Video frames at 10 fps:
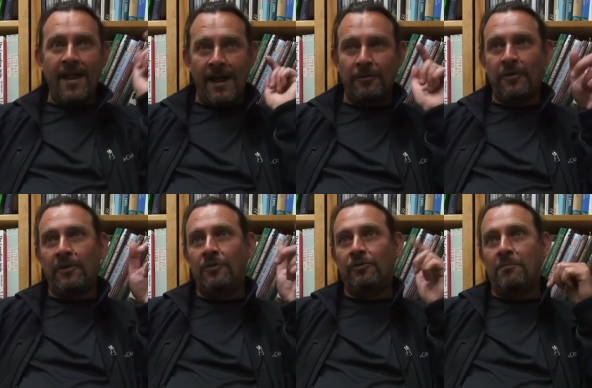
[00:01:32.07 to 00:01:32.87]
That's what the
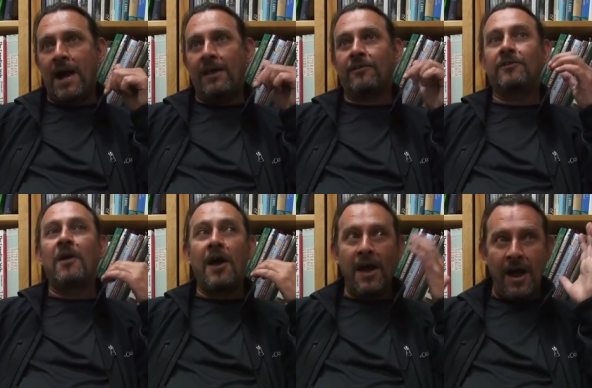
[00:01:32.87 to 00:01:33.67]
neutral masks
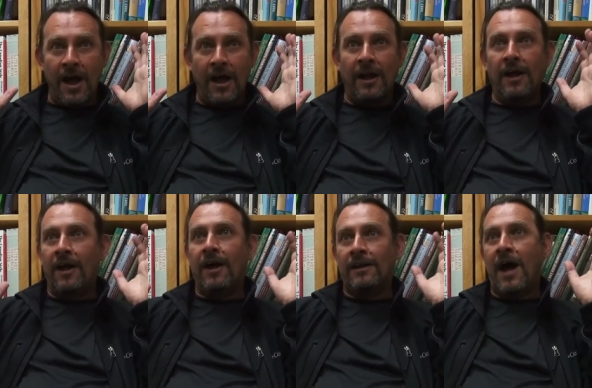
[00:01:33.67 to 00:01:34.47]
uh,
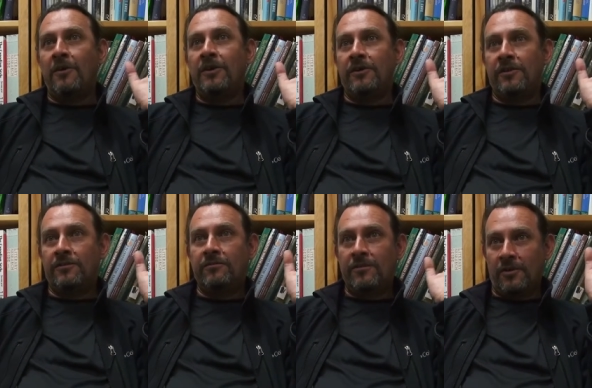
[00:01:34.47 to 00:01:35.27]
uh, allow you to, to,
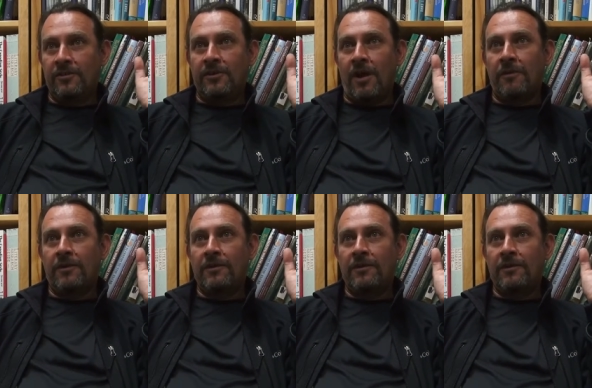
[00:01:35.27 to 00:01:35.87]
to discover.